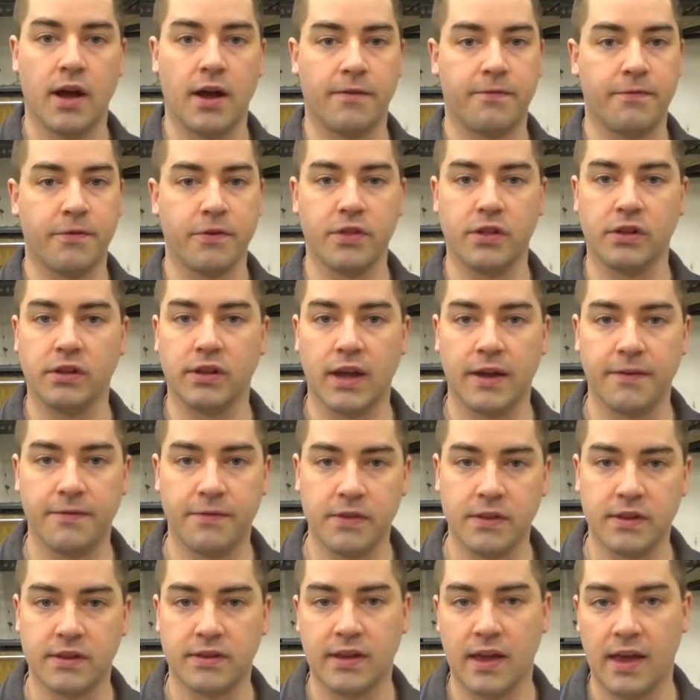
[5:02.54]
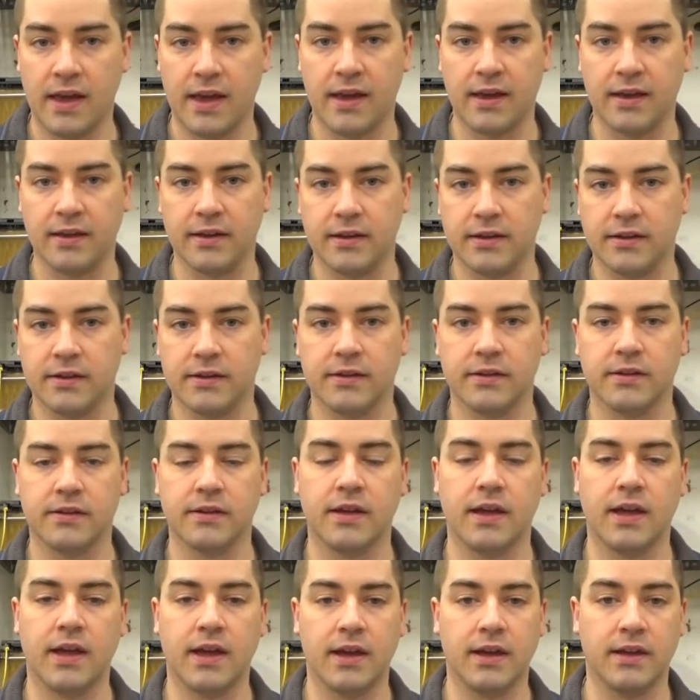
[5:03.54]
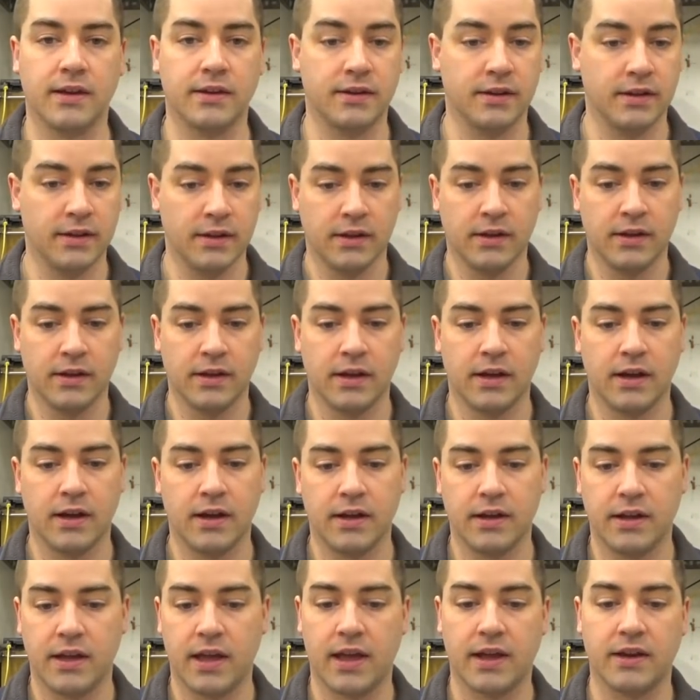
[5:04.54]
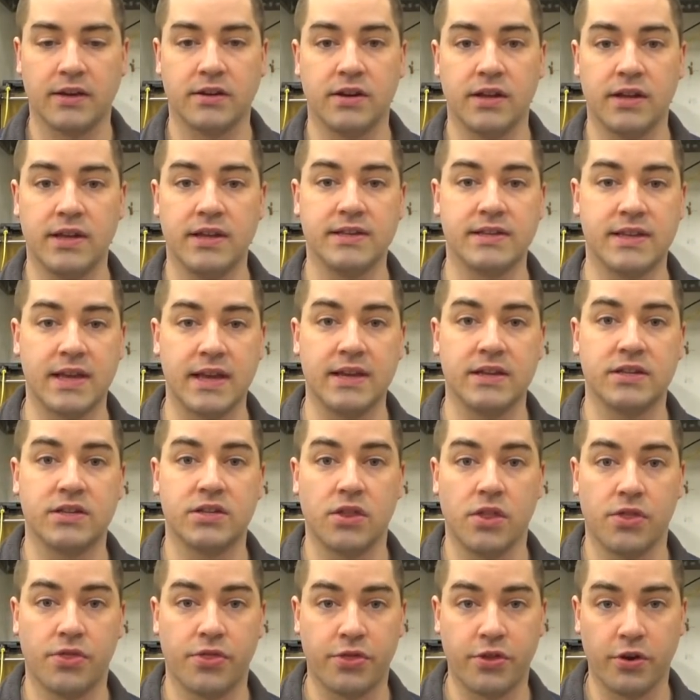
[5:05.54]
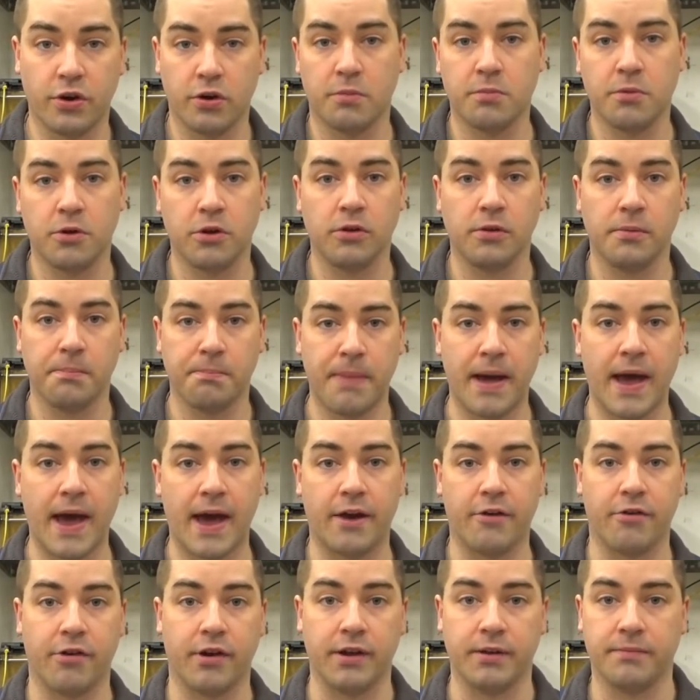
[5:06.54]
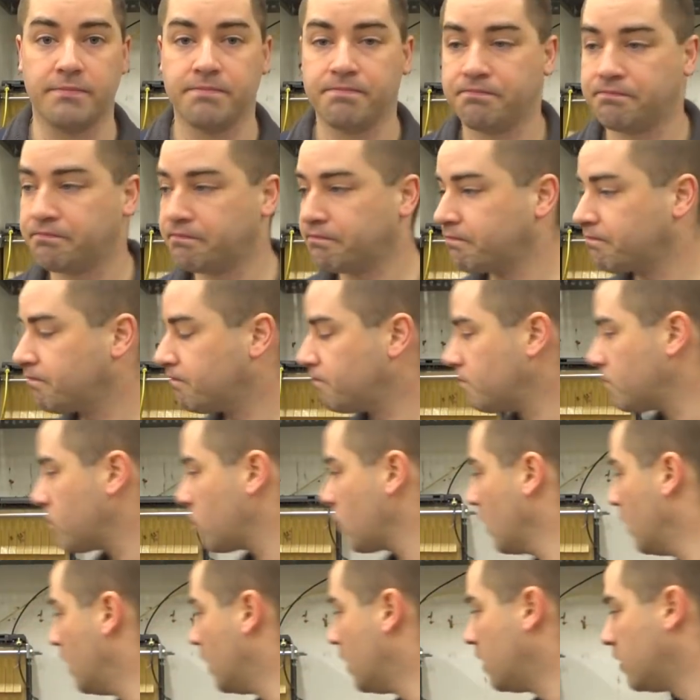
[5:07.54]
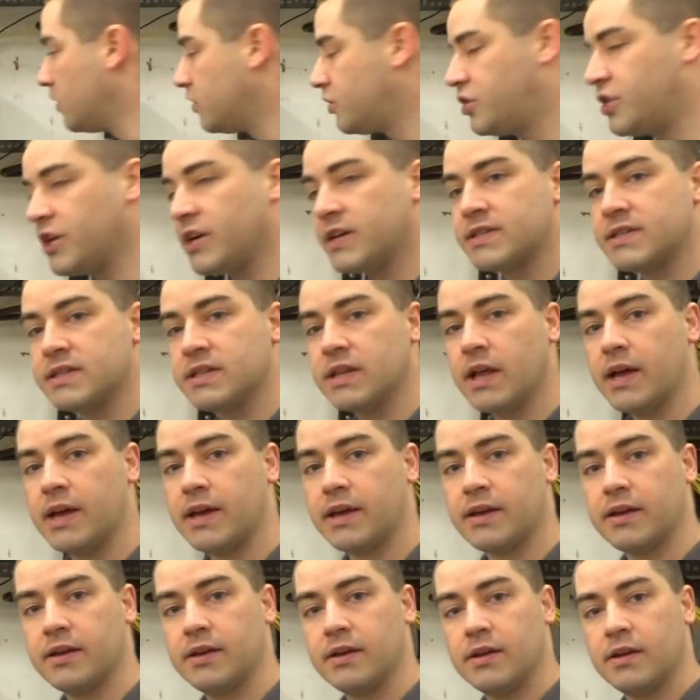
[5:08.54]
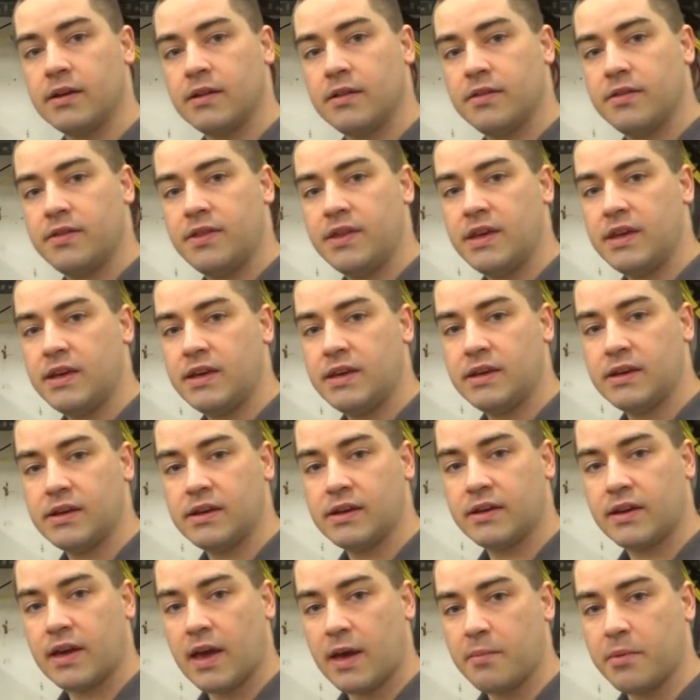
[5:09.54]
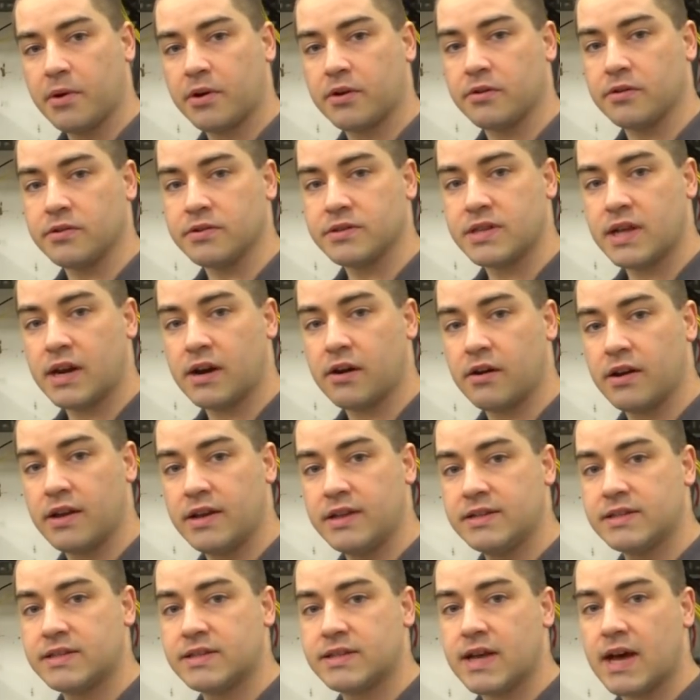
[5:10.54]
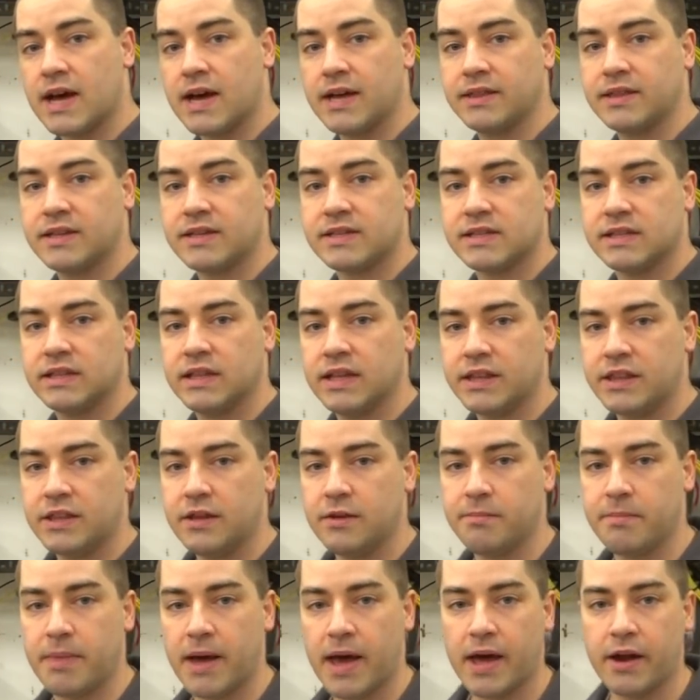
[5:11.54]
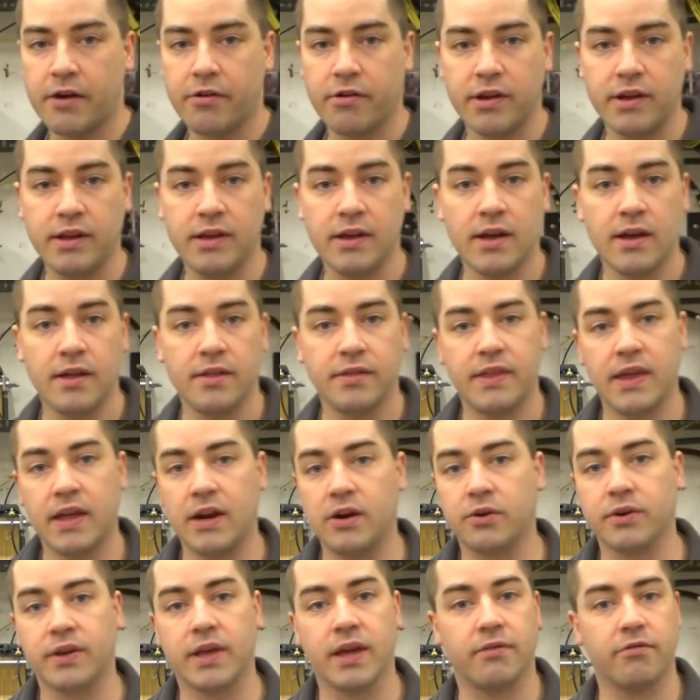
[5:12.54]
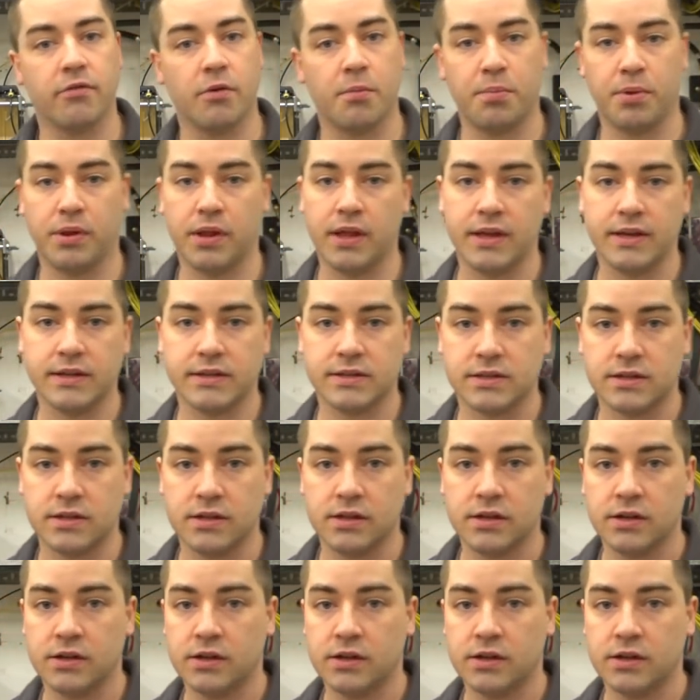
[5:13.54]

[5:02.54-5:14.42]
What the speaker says: for the life of the tank and is a thermal battery. Just like the chemicals that are inside this lithium battery, they don't get replaced.